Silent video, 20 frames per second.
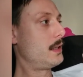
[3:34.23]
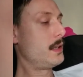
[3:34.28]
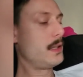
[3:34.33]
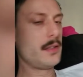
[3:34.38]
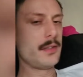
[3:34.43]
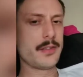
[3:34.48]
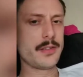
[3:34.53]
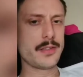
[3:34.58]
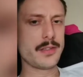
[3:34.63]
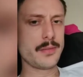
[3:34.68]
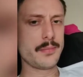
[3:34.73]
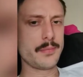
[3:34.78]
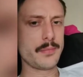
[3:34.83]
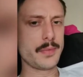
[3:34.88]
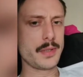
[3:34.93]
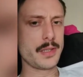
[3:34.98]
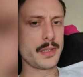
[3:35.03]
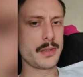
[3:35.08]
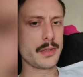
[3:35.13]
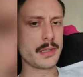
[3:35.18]
I
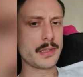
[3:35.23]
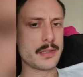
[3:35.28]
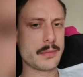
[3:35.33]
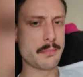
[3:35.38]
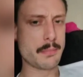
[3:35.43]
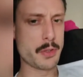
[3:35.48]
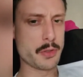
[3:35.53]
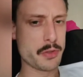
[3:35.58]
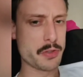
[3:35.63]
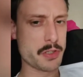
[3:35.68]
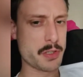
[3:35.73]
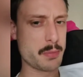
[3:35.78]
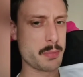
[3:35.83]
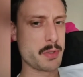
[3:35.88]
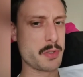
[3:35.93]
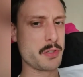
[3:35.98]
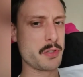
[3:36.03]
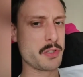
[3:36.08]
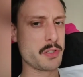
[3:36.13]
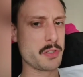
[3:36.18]
had some Monster
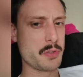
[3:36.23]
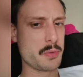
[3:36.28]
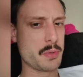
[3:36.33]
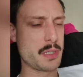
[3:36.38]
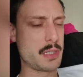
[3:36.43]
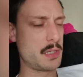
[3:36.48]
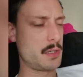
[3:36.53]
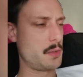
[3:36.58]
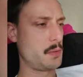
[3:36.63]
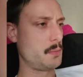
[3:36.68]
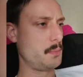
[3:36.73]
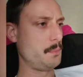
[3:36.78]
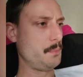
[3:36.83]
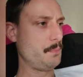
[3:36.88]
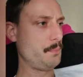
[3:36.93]
Munch as well.